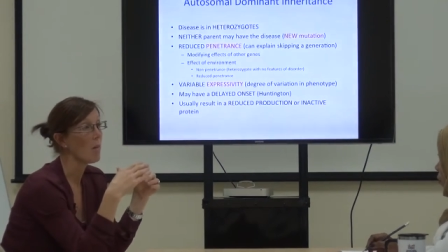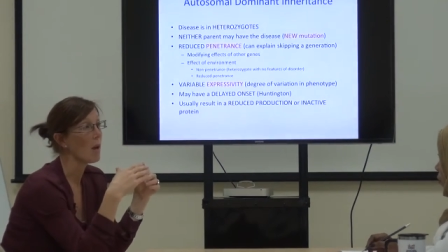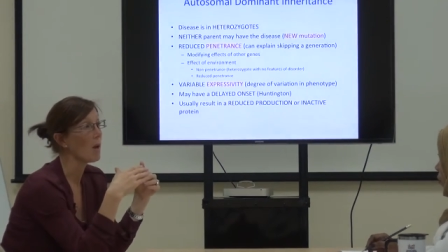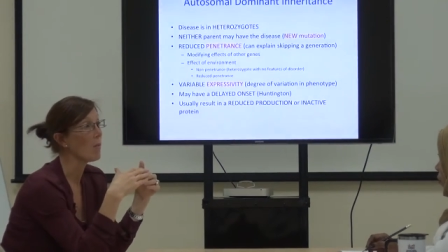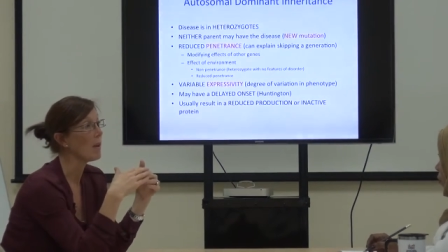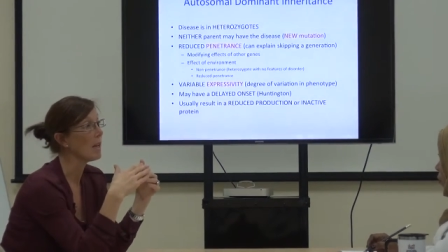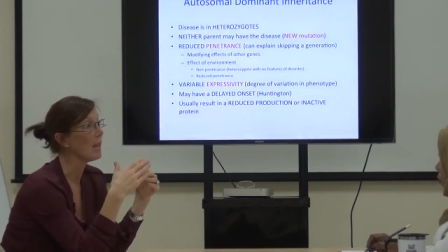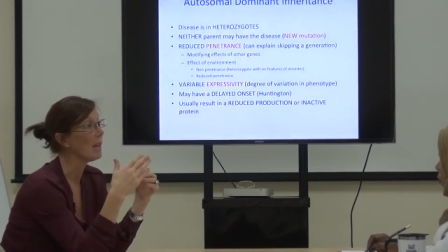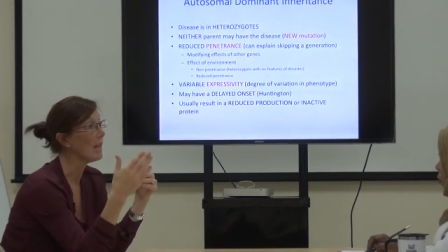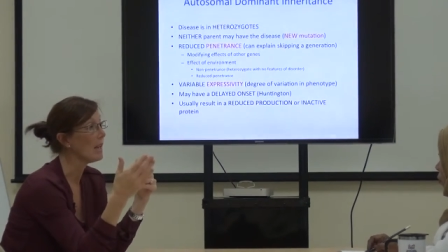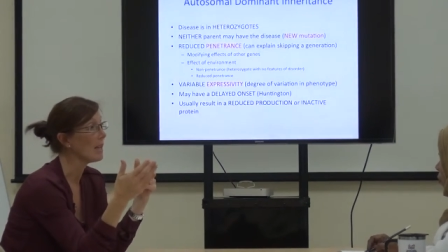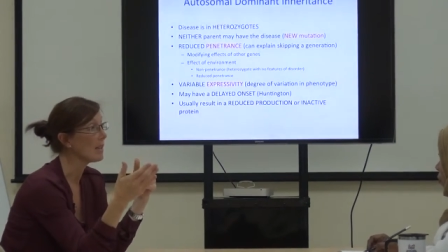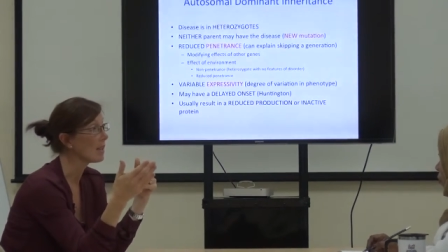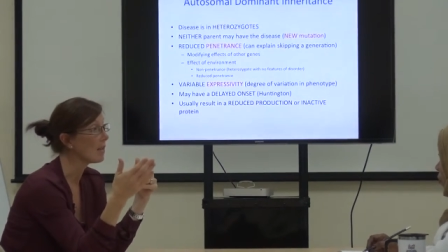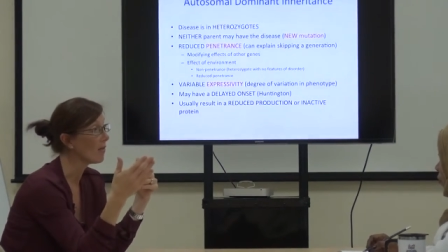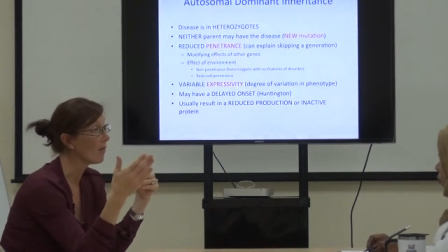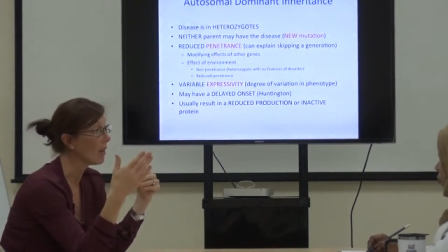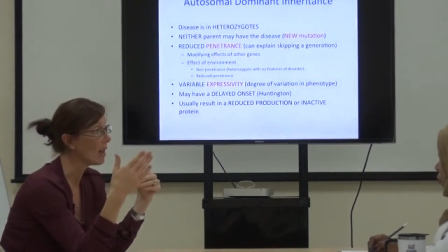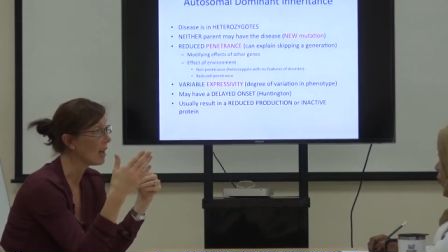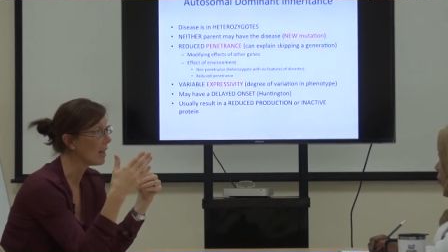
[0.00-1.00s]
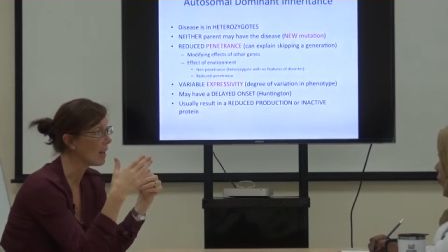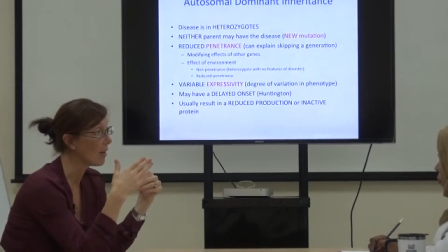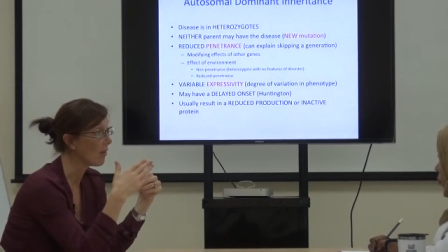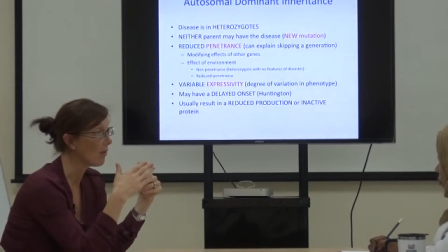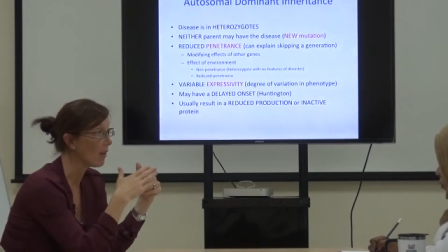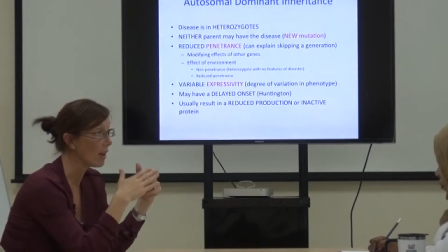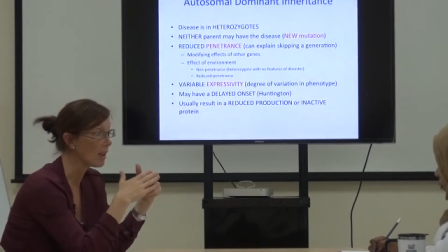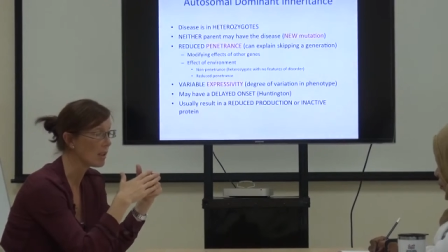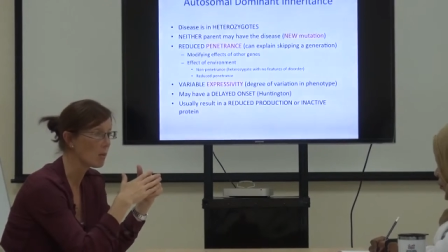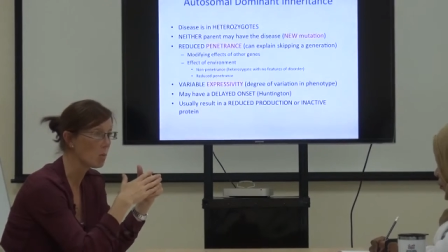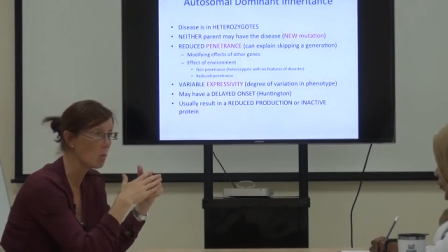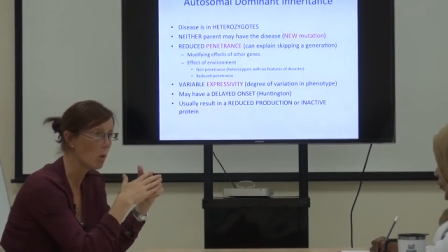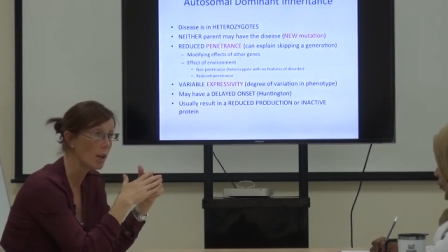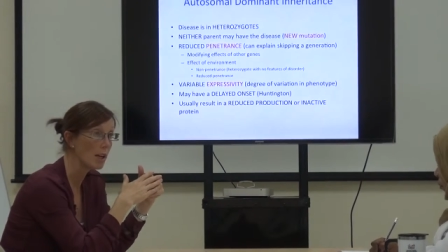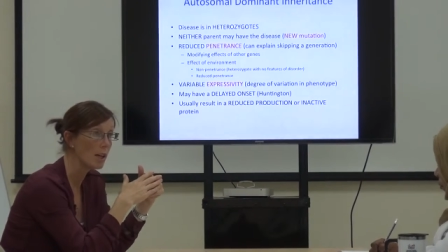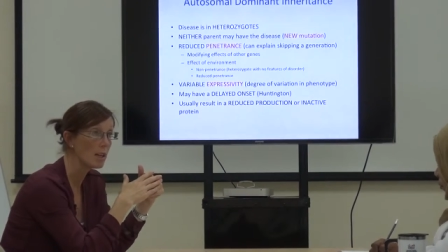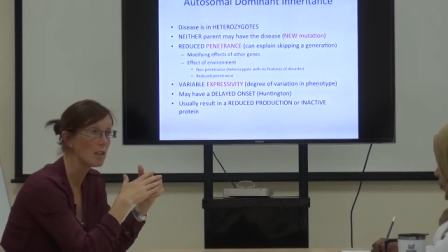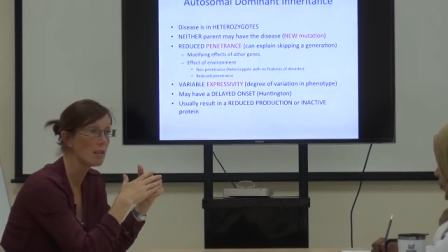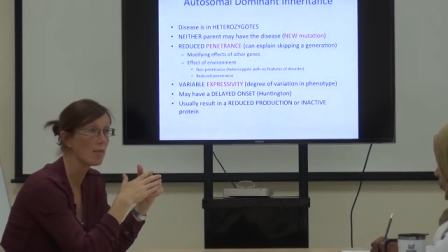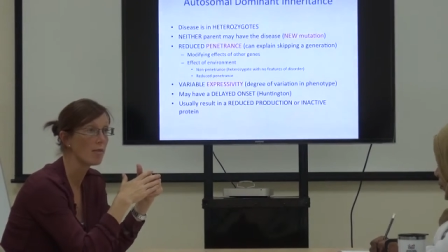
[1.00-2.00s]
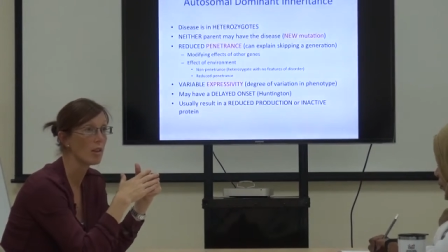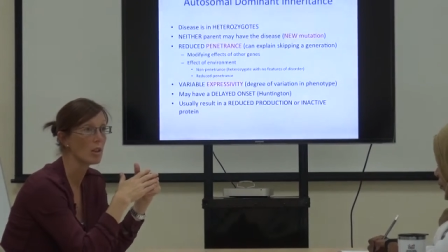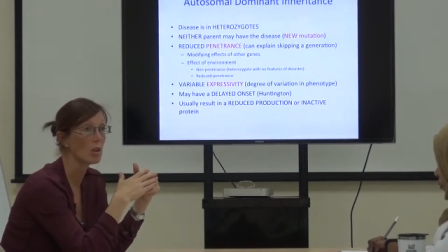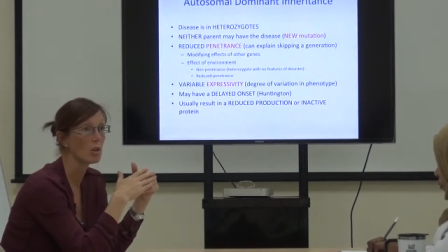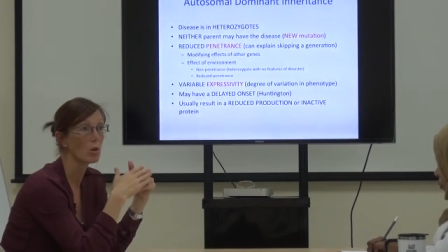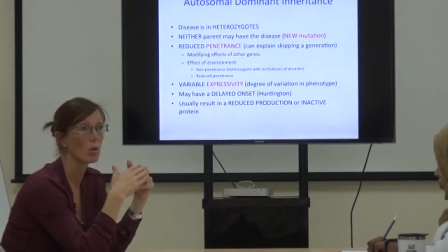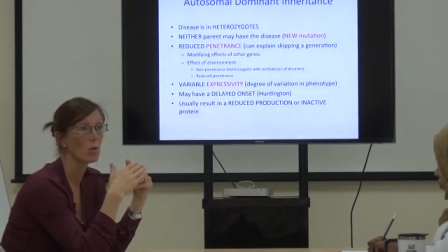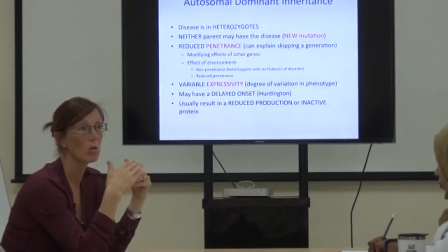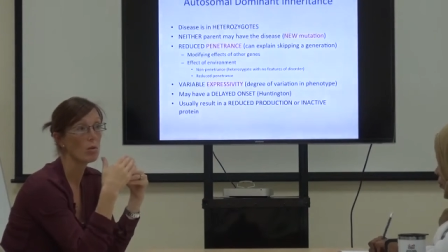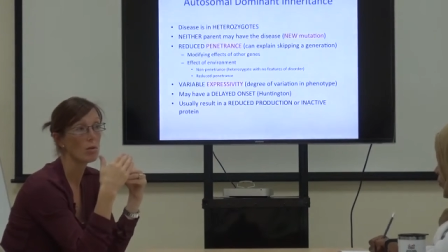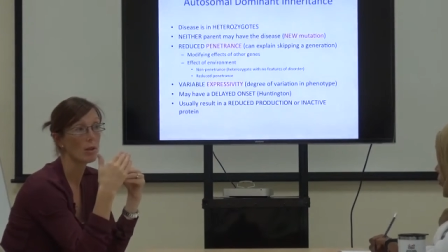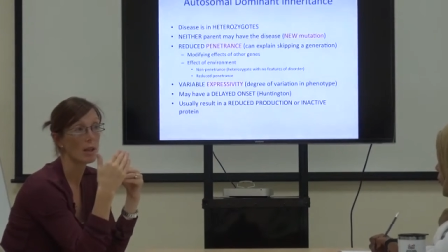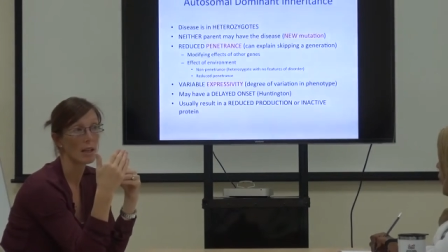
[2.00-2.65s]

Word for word: may be less severely affecting one individual